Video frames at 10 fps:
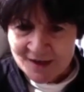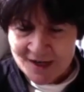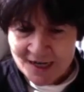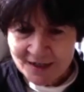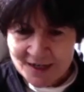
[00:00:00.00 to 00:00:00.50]

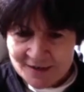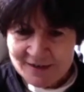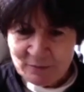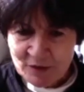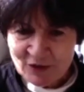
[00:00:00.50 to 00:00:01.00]
It is
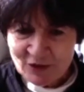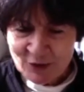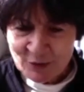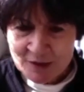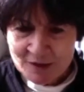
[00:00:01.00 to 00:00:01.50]
something to
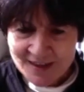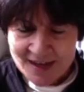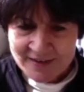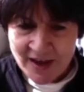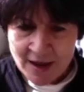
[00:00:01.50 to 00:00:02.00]
do with their
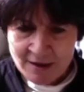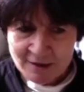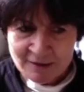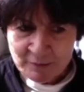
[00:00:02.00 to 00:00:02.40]
scale.